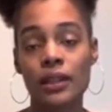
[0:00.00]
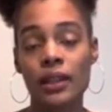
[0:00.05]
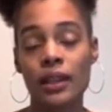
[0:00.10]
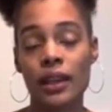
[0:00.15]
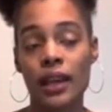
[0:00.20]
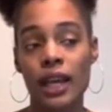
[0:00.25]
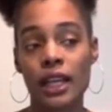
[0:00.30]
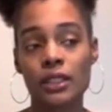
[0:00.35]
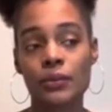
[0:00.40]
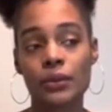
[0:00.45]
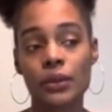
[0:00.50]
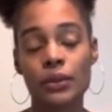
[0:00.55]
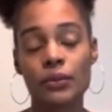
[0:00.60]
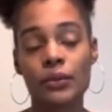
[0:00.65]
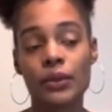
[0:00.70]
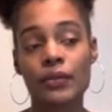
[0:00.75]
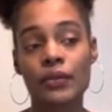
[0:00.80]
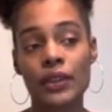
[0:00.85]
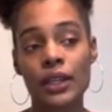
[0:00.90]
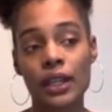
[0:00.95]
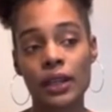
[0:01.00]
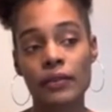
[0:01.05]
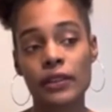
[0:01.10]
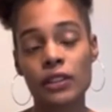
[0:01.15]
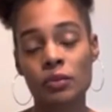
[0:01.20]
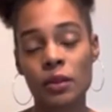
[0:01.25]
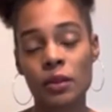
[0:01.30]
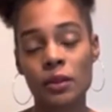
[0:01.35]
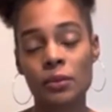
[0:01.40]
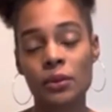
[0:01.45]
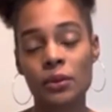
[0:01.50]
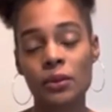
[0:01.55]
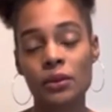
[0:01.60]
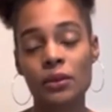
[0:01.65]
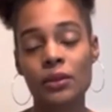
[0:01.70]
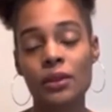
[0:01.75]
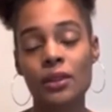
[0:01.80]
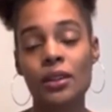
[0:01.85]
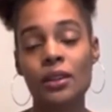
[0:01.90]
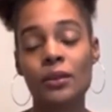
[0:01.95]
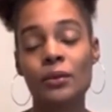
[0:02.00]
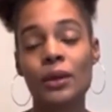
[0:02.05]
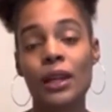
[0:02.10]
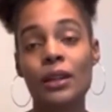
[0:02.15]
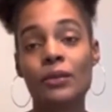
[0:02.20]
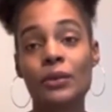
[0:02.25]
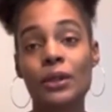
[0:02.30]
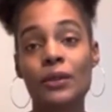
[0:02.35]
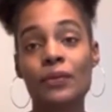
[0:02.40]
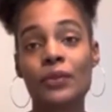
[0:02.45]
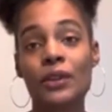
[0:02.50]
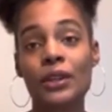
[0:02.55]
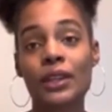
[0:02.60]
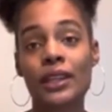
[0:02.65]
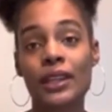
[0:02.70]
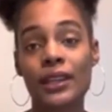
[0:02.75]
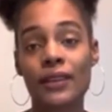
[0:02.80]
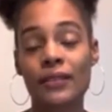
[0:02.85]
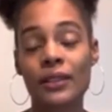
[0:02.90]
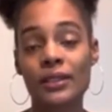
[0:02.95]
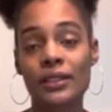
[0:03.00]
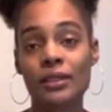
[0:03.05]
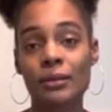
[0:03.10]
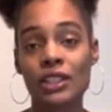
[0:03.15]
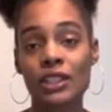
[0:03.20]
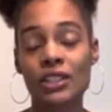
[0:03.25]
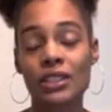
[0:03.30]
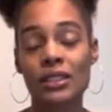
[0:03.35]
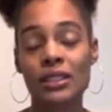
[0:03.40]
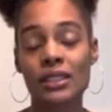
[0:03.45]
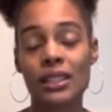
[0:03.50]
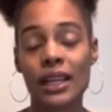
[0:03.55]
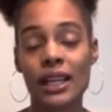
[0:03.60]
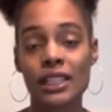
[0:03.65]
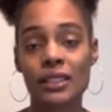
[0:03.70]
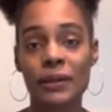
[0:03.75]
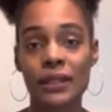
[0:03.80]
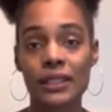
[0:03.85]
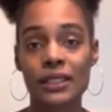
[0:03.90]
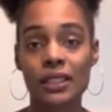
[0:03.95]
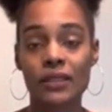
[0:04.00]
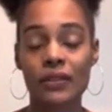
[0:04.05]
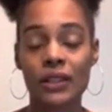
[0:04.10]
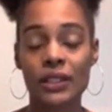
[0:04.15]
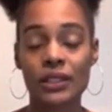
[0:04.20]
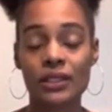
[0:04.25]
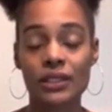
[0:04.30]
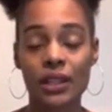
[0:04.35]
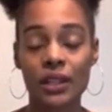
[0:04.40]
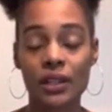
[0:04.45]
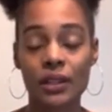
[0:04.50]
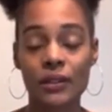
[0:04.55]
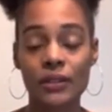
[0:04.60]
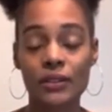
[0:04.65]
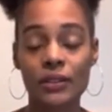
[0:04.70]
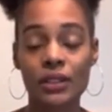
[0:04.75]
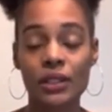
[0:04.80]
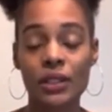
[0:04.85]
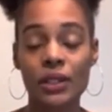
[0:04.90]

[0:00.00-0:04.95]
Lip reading: As we forgive those people and we forgive those dimensions and aspects of ourselves,